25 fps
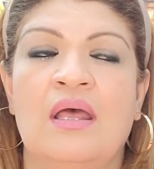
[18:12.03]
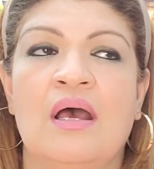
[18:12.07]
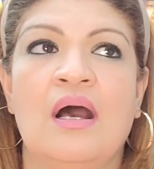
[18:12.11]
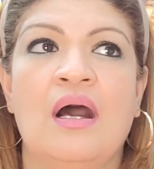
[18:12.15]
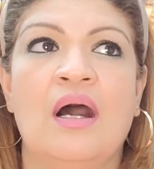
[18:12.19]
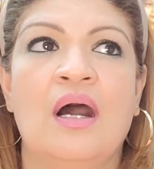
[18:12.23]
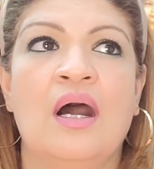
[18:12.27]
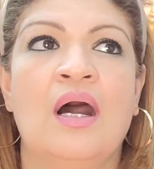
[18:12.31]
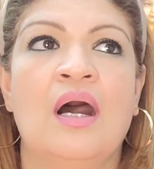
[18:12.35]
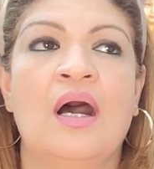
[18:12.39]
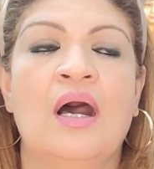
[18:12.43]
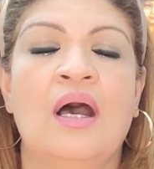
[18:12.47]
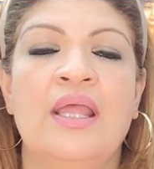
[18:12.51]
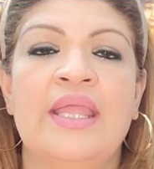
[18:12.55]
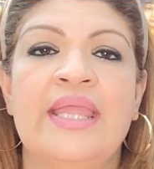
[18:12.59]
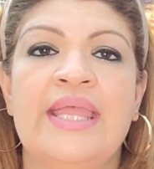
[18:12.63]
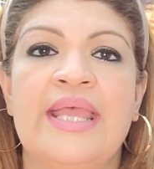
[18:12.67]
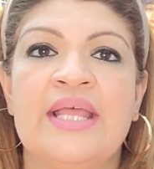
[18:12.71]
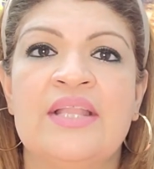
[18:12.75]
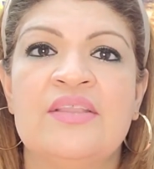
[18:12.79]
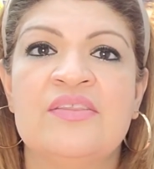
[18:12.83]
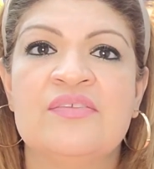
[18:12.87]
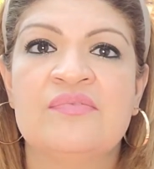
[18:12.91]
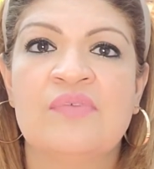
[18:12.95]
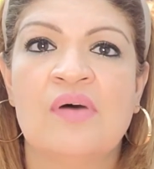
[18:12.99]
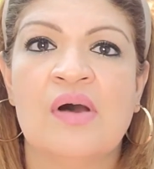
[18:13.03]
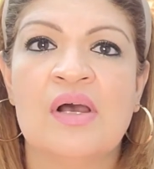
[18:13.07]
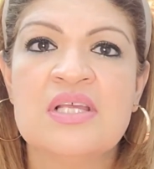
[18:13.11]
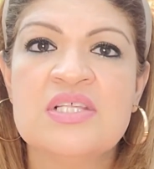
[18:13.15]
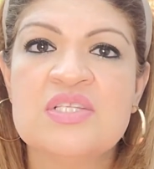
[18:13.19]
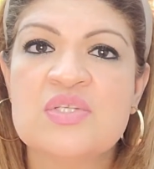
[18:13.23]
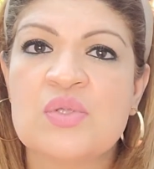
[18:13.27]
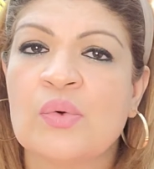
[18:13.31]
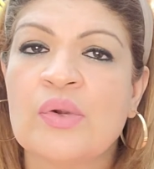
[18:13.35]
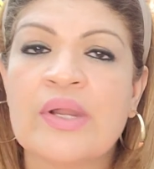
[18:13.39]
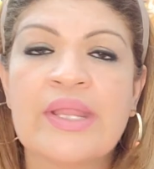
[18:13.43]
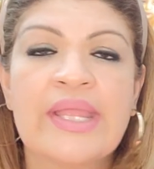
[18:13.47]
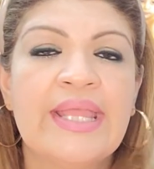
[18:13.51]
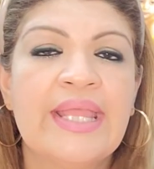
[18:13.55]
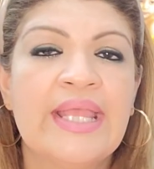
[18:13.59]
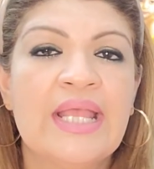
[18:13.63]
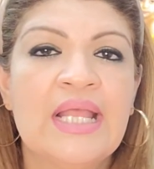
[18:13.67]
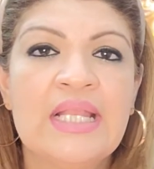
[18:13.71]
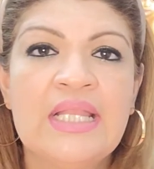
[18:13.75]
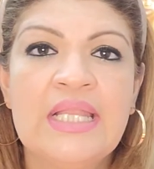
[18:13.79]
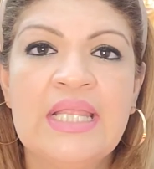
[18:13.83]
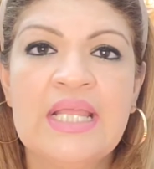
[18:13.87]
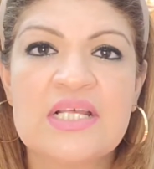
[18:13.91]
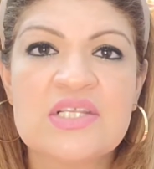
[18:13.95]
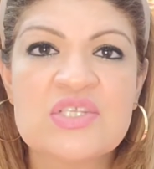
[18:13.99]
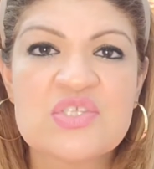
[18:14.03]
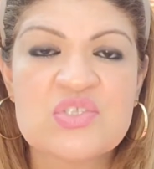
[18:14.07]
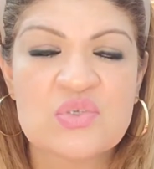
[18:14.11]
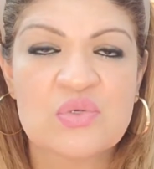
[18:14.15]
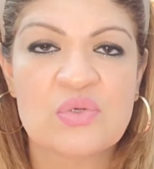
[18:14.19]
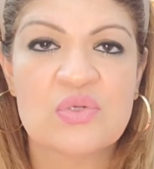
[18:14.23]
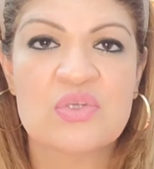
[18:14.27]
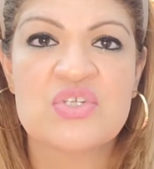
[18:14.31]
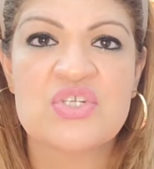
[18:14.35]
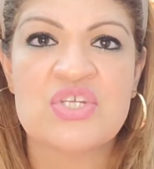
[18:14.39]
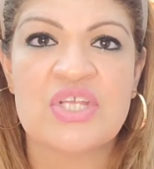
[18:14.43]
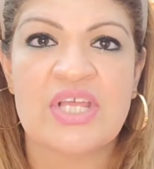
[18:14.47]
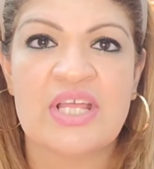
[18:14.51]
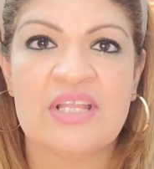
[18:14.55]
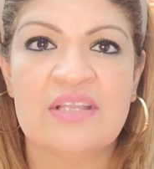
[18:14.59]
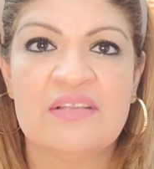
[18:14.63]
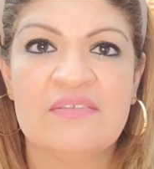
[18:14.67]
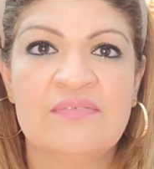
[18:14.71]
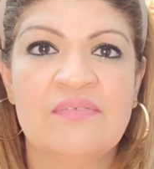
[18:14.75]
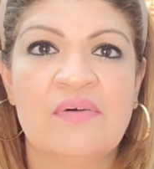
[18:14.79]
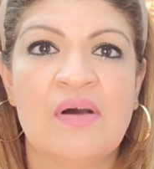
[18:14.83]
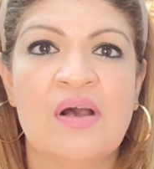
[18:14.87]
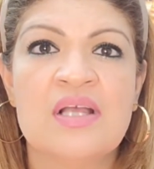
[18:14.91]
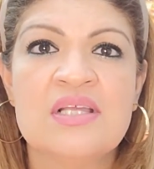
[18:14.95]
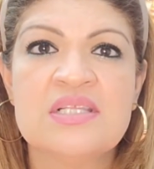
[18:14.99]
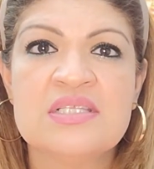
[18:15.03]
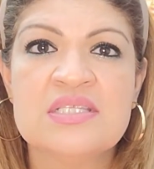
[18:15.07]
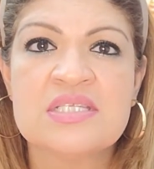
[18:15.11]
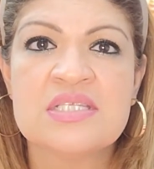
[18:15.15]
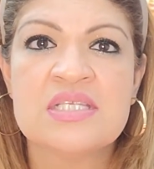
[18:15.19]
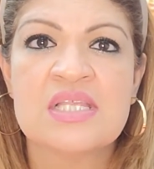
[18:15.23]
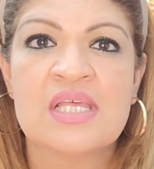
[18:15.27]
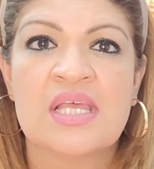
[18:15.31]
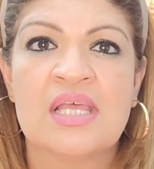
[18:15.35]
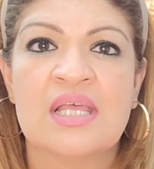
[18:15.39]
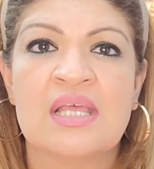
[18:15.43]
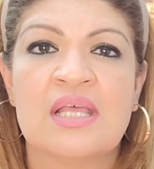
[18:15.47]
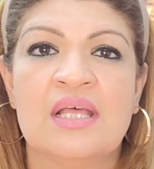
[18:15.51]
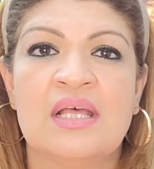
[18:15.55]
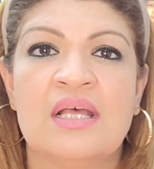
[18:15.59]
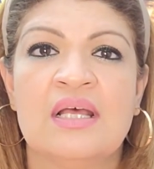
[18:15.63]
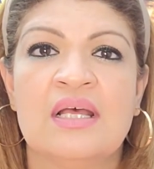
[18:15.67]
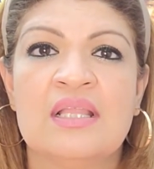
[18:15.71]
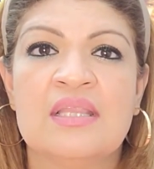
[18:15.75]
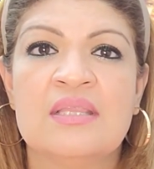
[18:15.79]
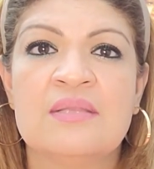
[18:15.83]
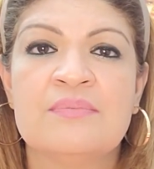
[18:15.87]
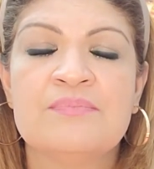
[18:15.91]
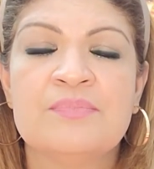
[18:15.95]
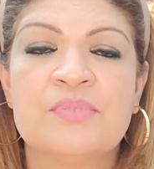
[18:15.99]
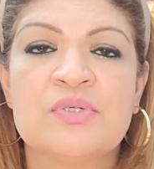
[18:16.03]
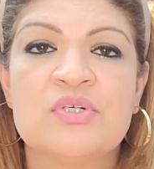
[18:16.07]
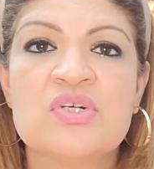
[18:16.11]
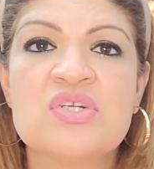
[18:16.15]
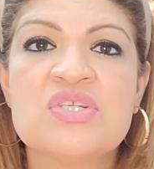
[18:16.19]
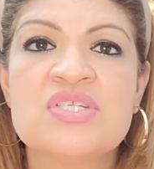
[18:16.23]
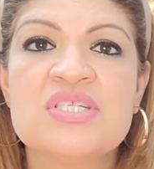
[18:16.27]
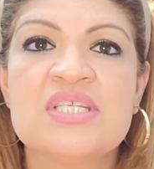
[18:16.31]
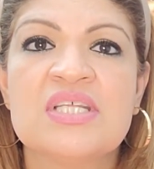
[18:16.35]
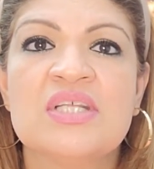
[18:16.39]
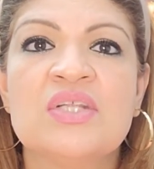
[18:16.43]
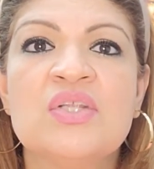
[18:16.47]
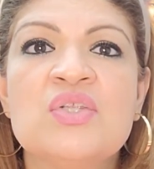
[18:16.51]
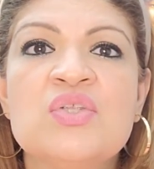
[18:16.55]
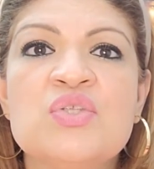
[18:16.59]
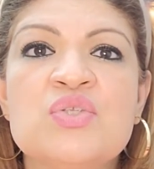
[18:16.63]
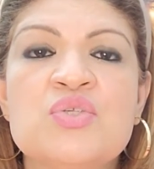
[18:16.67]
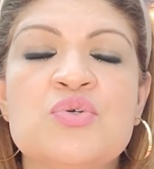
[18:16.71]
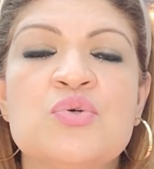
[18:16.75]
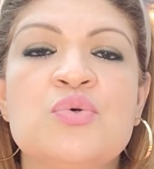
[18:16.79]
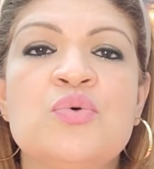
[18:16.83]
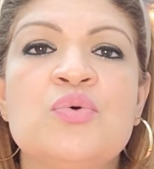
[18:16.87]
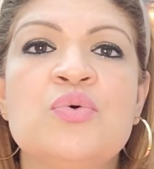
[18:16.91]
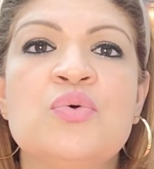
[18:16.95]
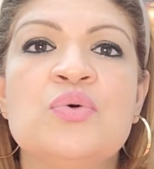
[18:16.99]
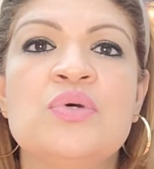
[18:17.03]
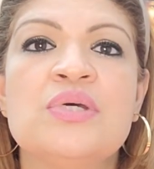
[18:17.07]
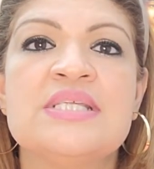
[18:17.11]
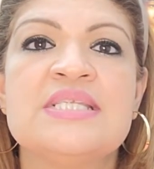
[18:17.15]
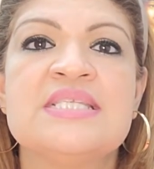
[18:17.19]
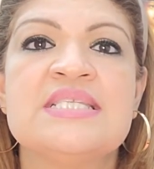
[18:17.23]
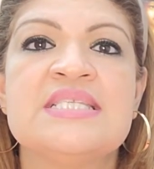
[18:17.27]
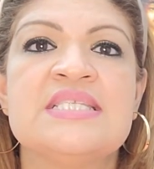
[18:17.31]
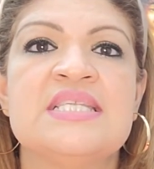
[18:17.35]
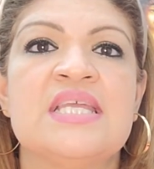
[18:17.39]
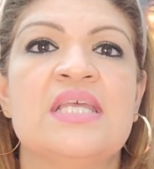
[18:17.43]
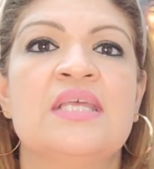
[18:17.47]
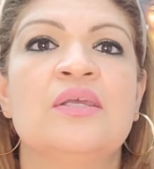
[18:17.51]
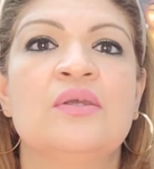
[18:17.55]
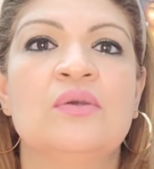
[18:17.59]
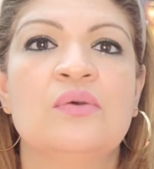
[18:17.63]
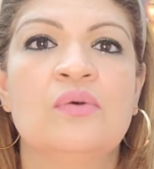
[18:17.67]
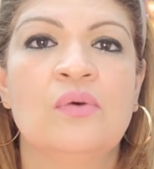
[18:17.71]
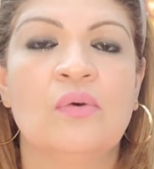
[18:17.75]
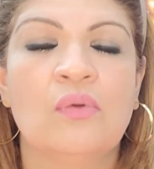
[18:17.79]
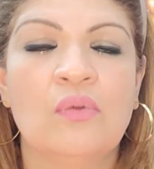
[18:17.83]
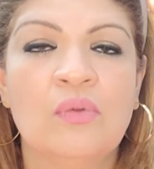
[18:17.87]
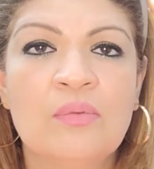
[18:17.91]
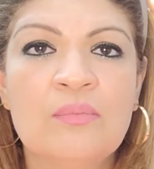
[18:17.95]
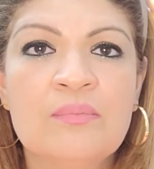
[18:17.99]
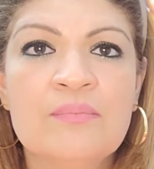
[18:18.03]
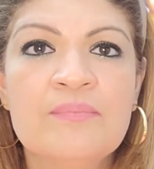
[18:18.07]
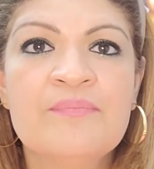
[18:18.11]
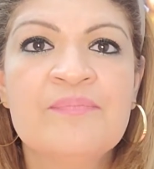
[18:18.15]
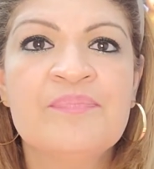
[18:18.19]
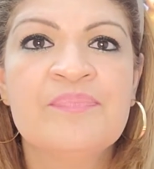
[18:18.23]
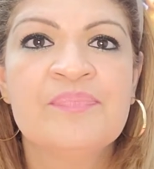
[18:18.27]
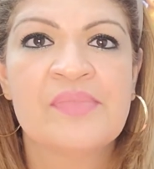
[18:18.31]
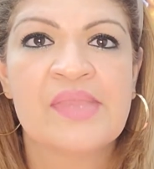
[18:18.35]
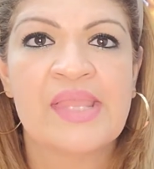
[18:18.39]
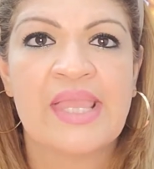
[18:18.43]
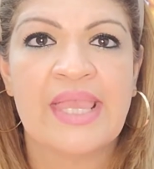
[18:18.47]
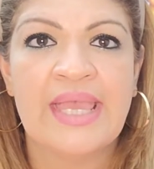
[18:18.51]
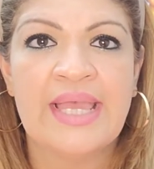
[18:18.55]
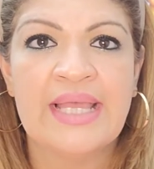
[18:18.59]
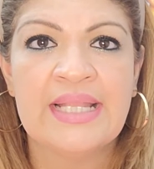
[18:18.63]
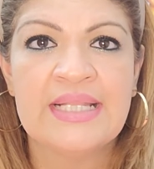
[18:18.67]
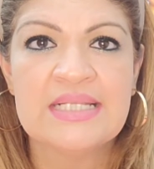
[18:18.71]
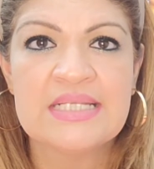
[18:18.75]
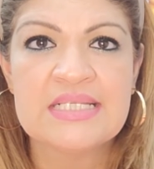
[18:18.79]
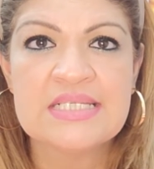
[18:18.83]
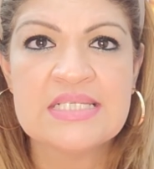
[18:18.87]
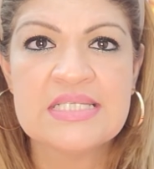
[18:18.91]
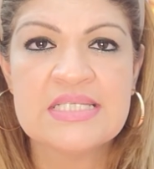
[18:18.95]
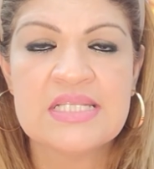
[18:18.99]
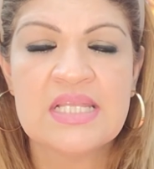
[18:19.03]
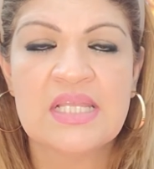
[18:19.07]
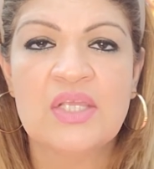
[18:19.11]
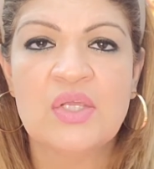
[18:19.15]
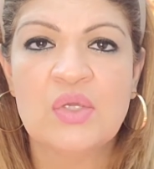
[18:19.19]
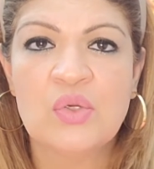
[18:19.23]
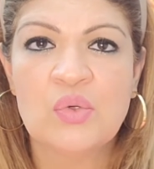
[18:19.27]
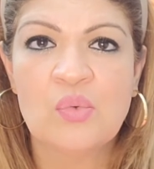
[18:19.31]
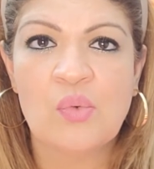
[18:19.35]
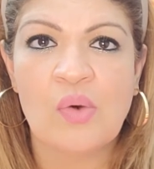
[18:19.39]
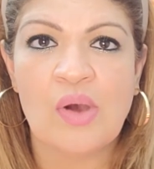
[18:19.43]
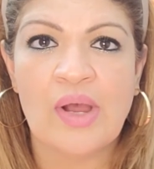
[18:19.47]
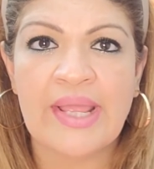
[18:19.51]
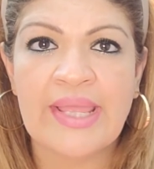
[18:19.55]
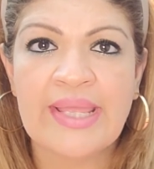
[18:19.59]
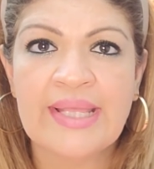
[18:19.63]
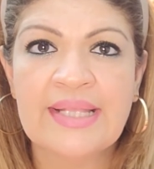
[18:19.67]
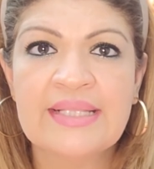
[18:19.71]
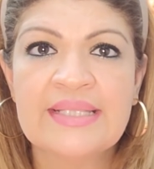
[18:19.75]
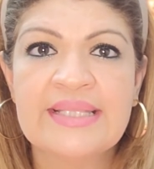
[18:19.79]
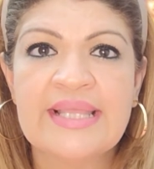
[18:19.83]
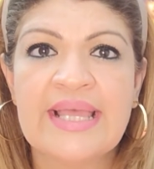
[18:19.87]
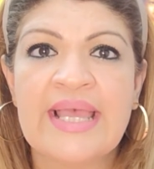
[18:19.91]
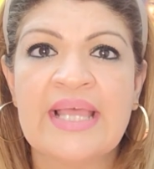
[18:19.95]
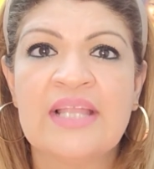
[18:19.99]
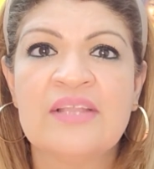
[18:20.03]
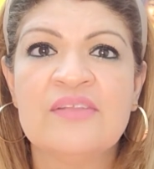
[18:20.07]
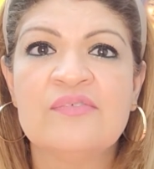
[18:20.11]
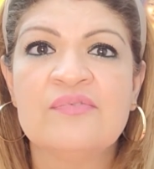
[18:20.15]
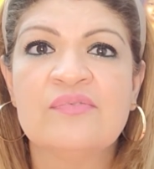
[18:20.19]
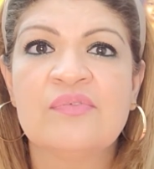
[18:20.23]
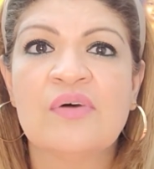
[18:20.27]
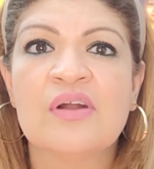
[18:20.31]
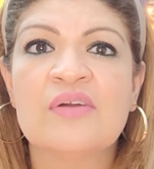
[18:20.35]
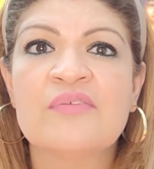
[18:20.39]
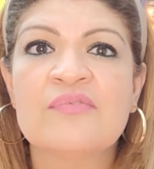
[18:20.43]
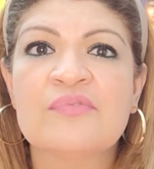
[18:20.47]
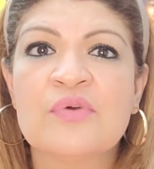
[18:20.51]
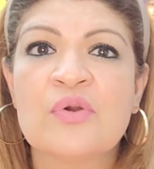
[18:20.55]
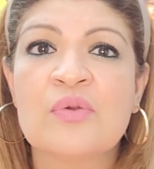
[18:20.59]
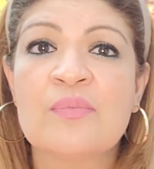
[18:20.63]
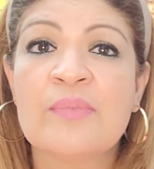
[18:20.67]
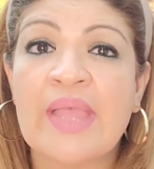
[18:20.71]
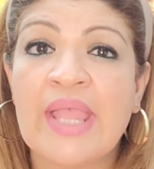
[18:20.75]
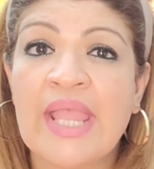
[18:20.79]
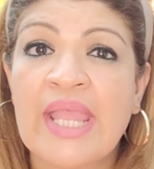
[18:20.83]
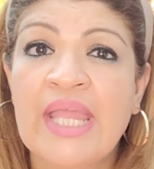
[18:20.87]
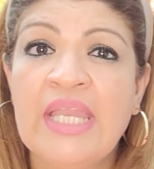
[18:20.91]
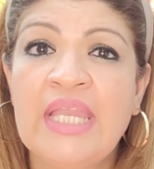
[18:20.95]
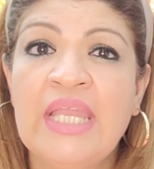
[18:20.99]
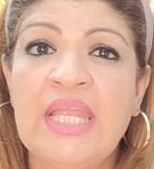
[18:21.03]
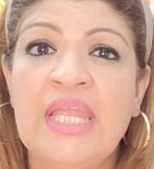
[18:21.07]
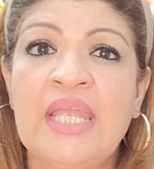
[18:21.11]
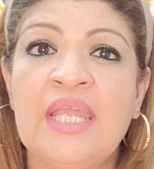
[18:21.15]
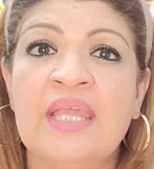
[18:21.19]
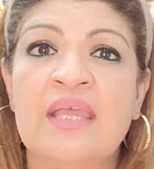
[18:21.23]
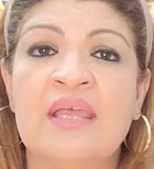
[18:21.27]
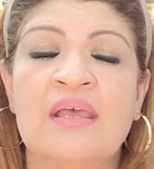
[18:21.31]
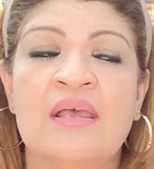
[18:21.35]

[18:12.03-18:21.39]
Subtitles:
I advise, or any astrology advise the person to stay calm and stay quiet and far from any